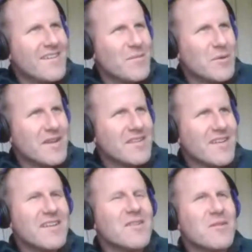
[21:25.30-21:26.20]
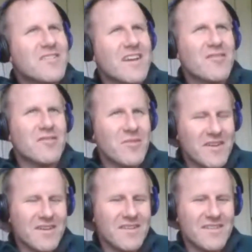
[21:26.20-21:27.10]
But that's kind of what you get from
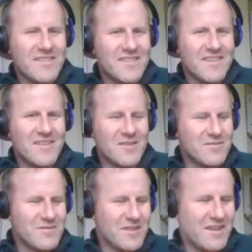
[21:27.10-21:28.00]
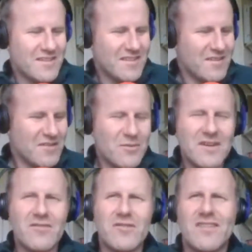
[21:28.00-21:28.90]
the naysayers or
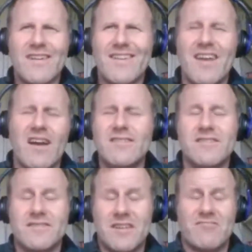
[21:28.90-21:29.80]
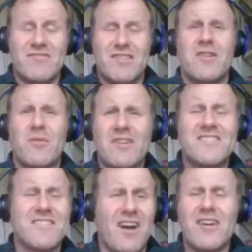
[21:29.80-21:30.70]
whatever. It's like, yeah, you know what?
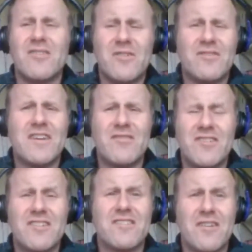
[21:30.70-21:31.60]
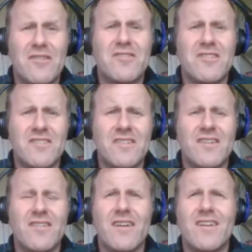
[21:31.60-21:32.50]
I don't know if they even deserved it.
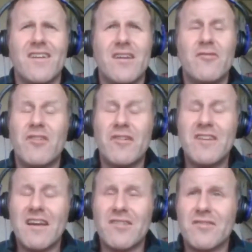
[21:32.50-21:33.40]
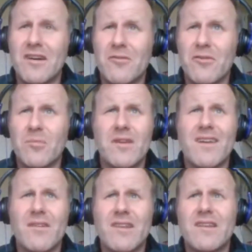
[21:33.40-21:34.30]
Like, very negative style of rugby. Yeah,
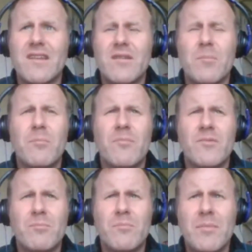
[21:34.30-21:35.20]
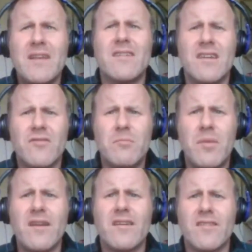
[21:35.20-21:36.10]
they beat the living
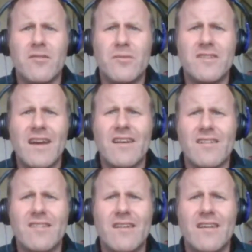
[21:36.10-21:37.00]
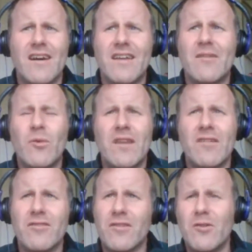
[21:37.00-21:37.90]
bollocks out of them with tackles. And then when they
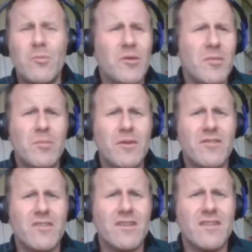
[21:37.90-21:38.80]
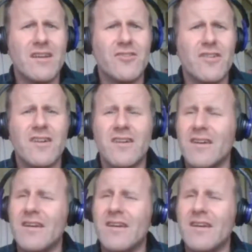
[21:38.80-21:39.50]
fucking opened them up with a second try,